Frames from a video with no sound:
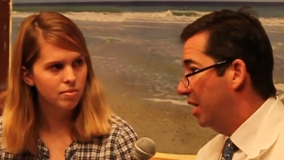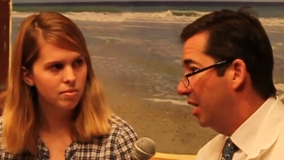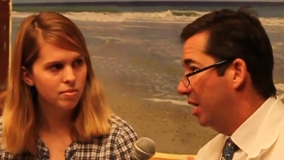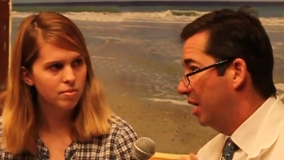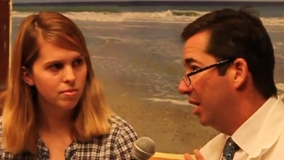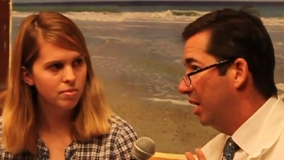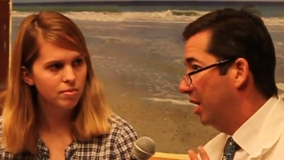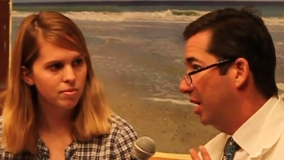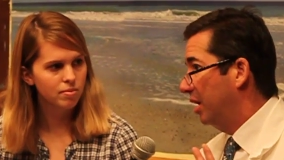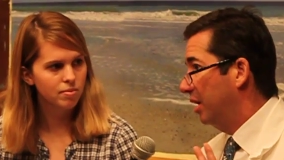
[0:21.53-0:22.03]

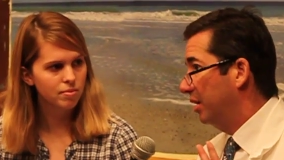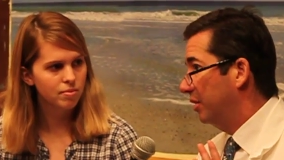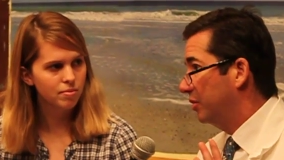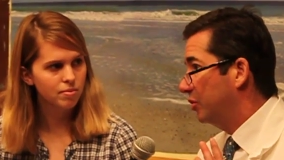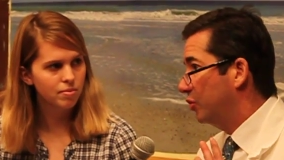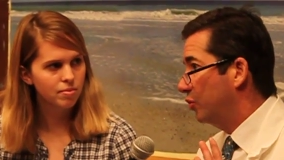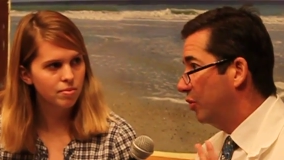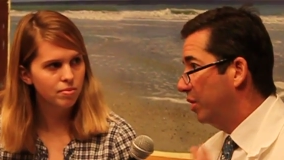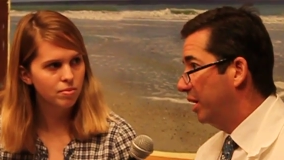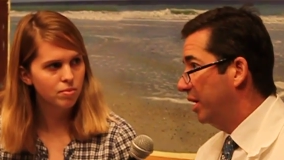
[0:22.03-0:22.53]
Speaker 1: uh,
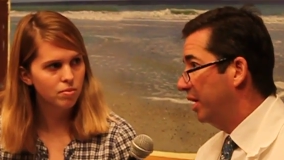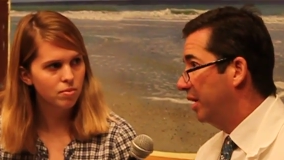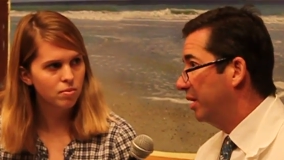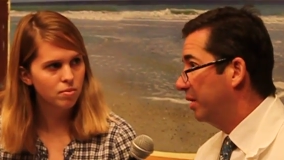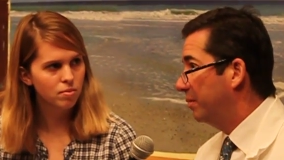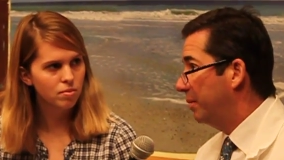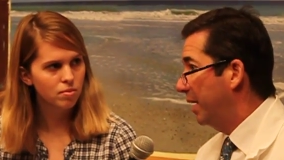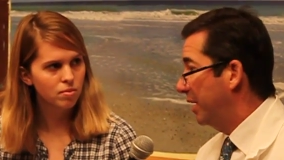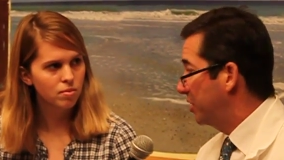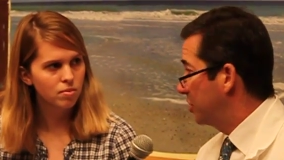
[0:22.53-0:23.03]
treating
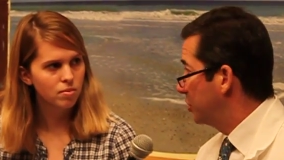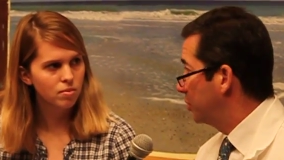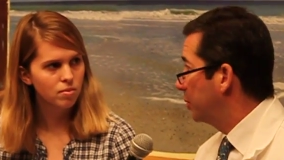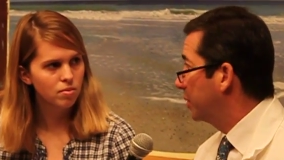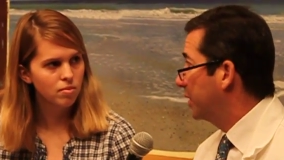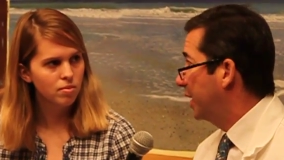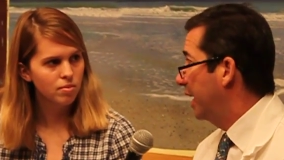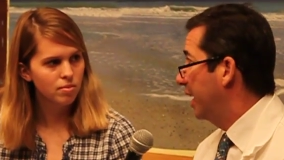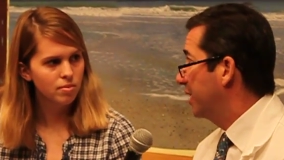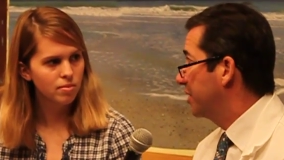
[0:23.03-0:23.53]
patients
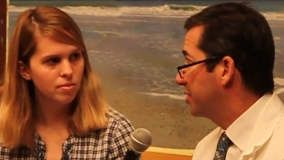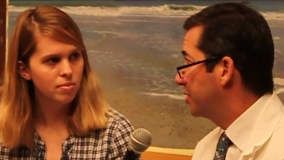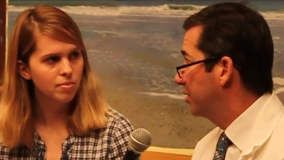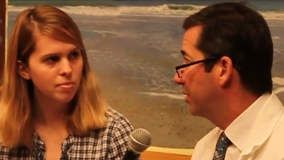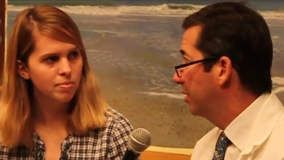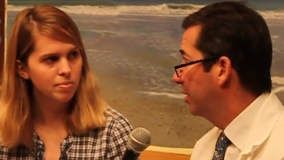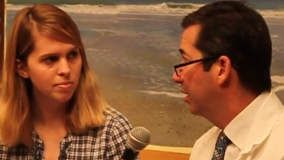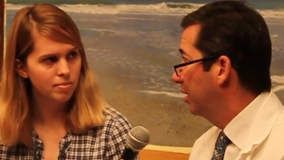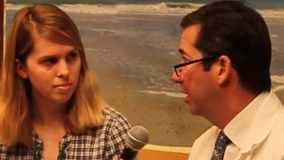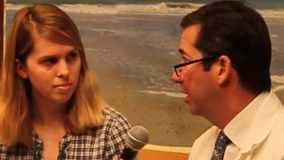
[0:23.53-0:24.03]
with cancer